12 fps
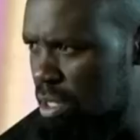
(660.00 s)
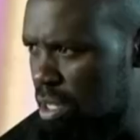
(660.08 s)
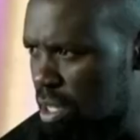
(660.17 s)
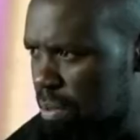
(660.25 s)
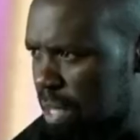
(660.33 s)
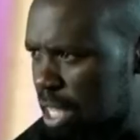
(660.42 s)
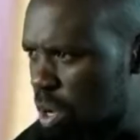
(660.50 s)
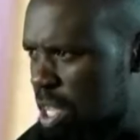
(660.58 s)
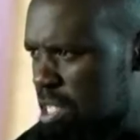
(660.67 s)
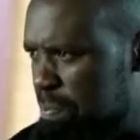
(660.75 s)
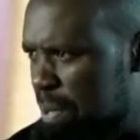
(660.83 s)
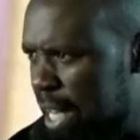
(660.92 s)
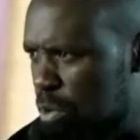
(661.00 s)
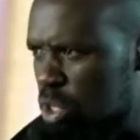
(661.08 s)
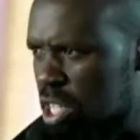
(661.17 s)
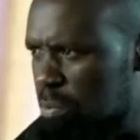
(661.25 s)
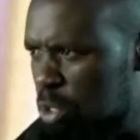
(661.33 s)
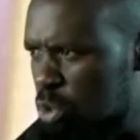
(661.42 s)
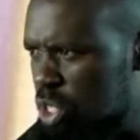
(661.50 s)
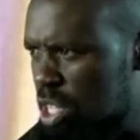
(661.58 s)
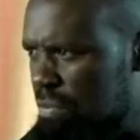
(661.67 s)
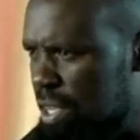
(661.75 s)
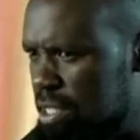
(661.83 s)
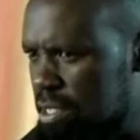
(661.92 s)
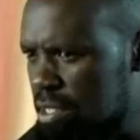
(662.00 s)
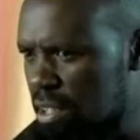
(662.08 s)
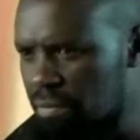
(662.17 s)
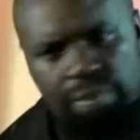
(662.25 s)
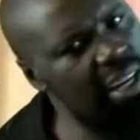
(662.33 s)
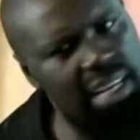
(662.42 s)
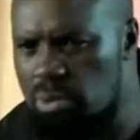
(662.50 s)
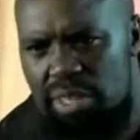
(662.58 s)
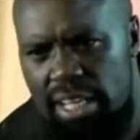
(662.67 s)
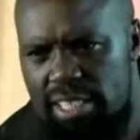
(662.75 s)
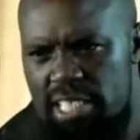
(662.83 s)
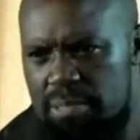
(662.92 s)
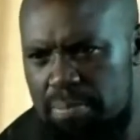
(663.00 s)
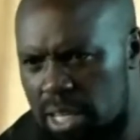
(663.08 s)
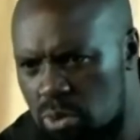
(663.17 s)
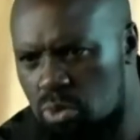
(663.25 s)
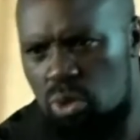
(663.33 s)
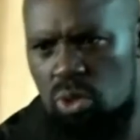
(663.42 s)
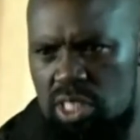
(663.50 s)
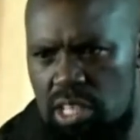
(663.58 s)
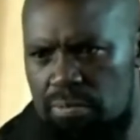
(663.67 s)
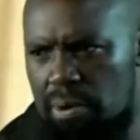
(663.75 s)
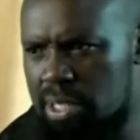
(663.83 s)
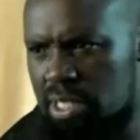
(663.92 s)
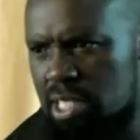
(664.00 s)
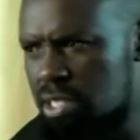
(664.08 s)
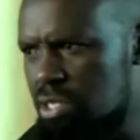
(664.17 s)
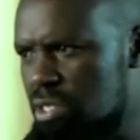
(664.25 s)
That's why his blood was able to save us. Failure to that, his blood could not save our sins.